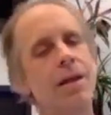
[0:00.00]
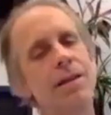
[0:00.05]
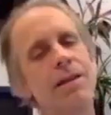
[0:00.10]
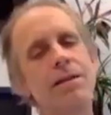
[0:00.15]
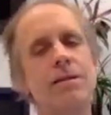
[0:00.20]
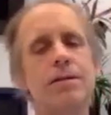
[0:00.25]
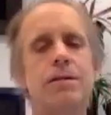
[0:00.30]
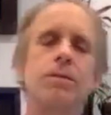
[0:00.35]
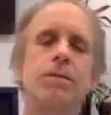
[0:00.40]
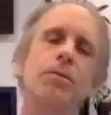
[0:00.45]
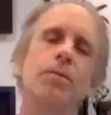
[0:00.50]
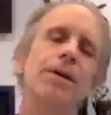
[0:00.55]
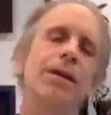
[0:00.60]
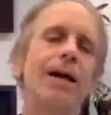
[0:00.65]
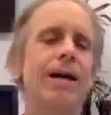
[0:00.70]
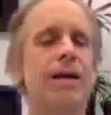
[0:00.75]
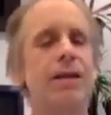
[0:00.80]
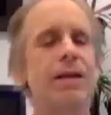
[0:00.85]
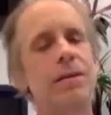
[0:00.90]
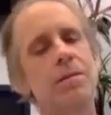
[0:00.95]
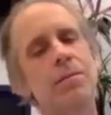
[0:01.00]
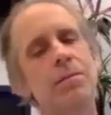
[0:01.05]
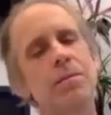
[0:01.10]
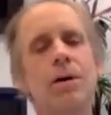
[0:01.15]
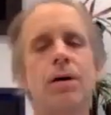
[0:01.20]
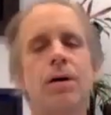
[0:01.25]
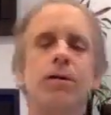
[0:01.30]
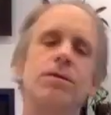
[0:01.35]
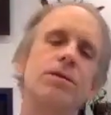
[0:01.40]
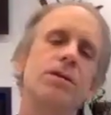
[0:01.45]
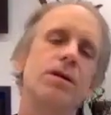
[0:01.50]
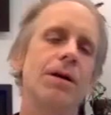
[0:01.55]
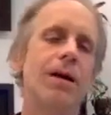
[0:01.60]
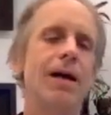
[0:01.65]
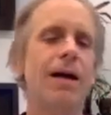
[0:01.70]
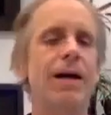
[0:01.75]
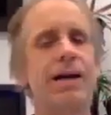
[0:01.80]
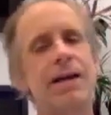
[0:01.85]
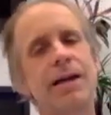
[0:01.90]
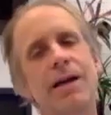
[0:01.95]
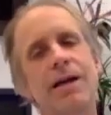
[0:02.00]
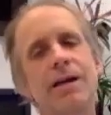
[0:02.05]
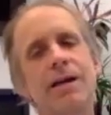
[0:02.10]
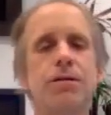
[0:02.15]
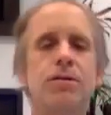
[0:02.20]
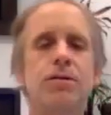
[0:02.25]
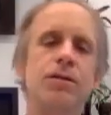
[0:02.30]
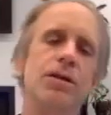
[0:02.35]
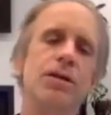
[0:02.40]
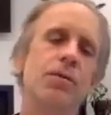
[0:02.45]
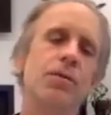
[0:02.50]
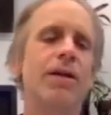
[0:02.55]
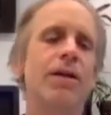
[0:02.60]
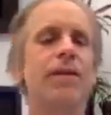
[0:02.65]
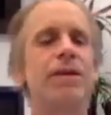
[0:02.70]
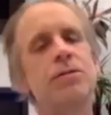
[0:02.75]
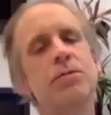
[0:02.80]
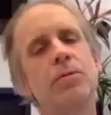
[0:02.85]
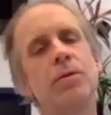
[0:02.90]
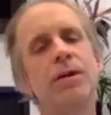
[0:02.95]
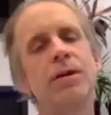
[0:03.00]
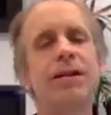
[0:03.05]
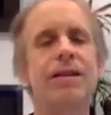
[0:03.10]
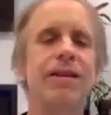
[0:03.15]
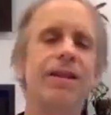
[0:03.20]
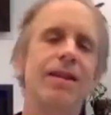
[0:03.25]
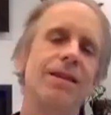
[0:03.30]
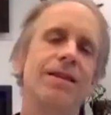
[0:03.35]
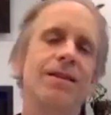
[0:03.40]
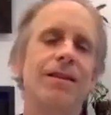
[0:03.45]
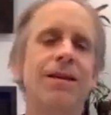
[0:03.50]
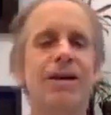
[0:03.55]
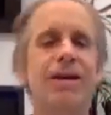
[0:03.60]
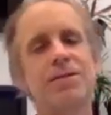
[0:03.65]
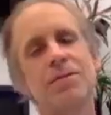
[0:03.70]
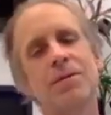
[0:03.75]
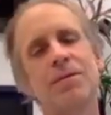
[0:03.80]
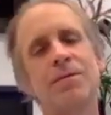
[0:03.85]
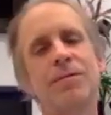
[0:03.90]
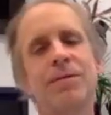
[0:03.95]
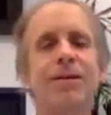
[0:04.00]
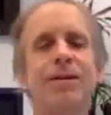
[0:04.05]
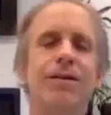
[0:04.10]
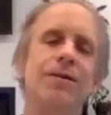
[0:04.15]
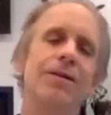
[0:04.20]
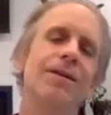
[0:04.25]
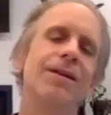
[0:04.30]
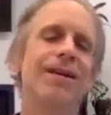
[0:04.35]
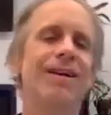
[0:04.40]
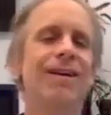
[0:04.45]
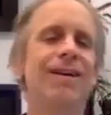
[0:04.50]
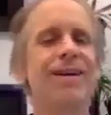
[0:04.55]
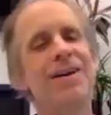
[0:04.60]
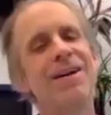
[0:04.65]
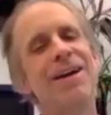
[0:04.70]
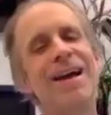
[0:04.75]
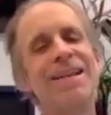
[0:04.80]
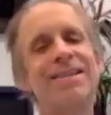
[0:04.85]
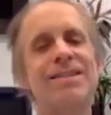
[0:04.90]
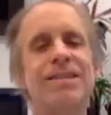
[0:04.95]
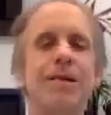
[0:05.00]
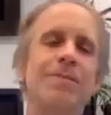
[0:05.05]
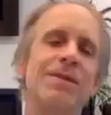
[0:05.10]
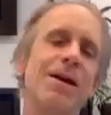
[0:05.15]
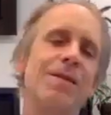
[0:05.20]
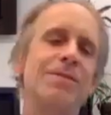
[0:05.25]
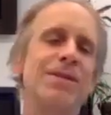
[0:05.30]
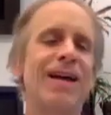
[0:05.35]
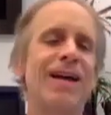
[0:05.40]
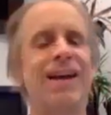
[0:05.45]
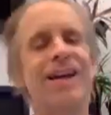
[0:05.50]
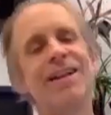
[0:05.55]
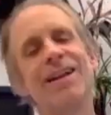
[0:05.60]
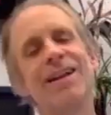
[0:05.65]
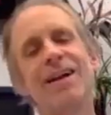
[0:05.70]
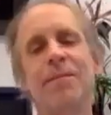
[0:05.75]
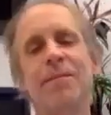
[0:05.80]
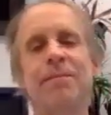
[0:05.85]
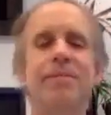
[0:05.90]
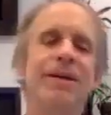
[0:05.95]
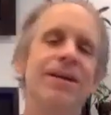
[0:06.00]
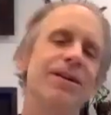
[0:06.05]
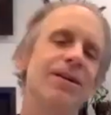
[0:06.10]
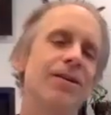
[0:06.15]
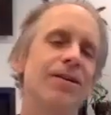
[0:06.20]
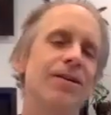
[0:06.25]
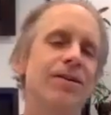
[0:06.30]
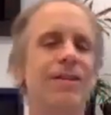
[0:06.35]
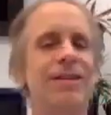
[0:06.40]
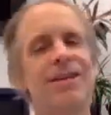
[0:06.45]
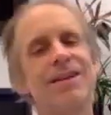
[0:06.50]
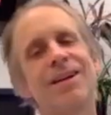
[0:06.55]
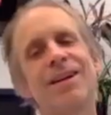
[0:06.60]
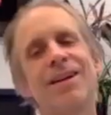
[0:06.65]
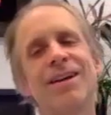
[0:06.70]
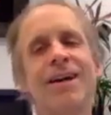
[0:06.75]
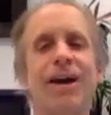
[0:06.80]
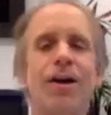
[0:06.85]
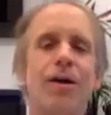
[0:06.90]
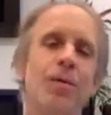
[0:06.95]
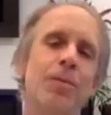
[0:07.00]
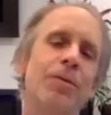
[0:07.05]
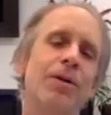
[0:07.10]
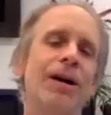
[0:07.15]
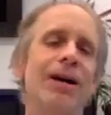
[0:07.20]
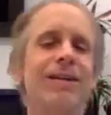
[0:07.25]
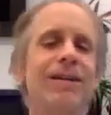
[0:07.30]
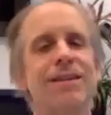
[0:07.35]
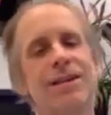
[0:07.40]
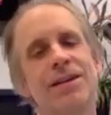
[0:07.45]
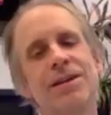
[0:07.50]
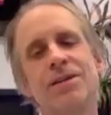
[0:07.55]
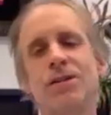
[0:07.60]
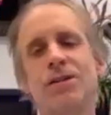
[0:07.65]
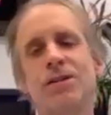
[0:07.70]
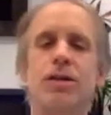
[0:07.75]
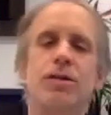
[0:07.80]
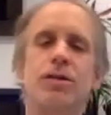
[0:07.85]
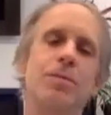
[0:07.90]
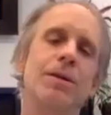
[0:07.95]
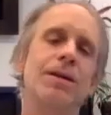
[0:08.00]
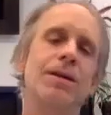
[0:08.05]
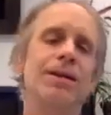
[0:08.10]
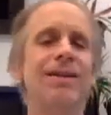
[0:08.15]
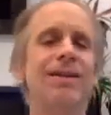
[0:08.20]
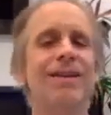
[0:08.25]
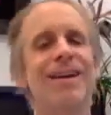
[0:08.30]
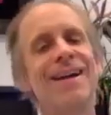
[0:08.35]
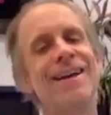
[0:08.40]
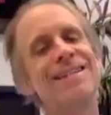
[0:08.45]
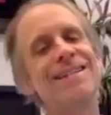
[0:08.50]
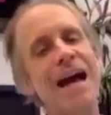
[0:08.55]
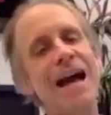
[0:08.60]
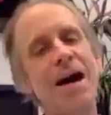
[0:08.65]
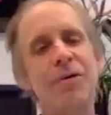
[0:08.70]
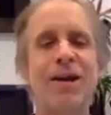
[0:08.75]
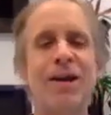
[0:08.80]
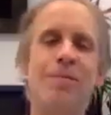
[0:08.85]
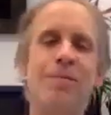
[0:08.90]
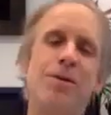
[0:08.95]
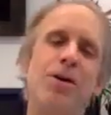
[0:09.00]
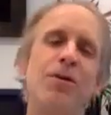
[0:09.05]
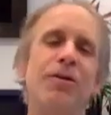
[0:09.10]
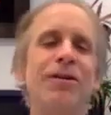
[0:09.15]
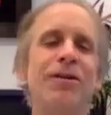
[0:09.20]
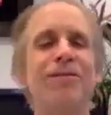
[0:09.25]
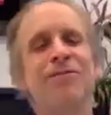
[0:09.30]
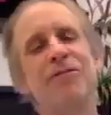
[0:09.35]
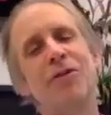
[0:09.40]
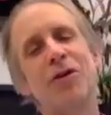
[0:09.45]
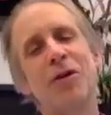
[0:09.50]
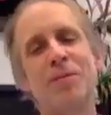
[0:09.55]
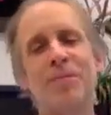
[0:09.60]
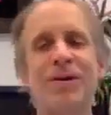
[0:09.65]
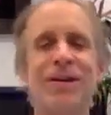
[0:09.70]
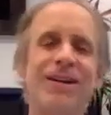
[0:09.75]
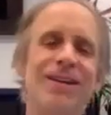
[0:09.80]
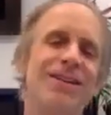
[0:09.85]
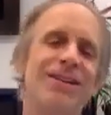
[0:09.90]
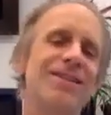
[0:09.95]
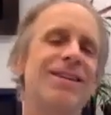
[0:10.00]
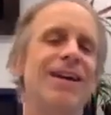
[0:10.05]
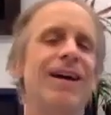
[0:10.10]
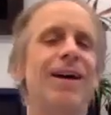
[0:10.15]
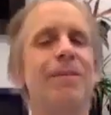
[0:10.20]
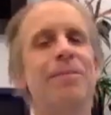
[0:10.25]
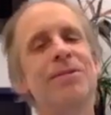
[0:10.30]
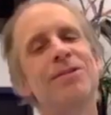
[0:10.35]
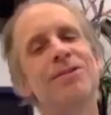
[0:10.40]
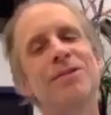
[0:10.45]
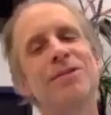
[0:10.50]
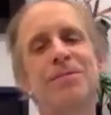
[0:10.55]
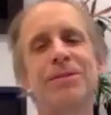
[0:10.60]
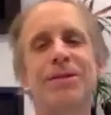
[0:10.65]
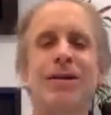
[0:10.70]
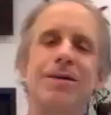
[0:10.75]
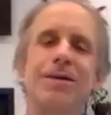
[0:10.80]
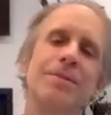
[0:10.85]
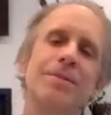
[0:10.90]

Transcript: This is the one I get the most cracking on usually. Well, this one and then the next one we do. And sometimes I get like a big old chiropractic adjustment. It's not what I'm going for, but it just happens sometimes.